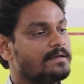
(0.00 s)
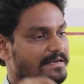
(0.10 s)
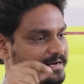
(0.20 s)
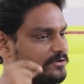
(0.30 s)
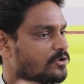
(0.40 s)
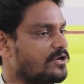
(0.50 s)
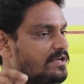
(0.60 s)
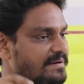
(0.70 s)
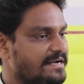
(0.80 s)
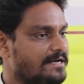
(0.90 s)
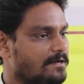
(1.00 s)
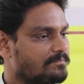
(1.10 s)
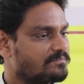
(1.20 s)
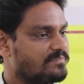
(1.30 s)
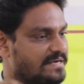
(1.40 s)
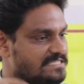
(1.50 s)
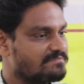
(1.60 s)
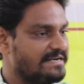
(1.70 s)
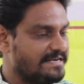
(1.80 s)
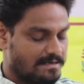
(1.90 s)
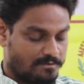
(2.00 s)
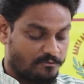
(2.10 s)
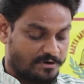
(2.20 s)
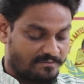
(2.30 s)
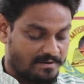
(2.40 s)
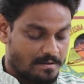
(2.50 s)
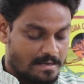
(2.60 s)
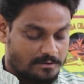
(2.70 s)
Electronic media, press media, whatever.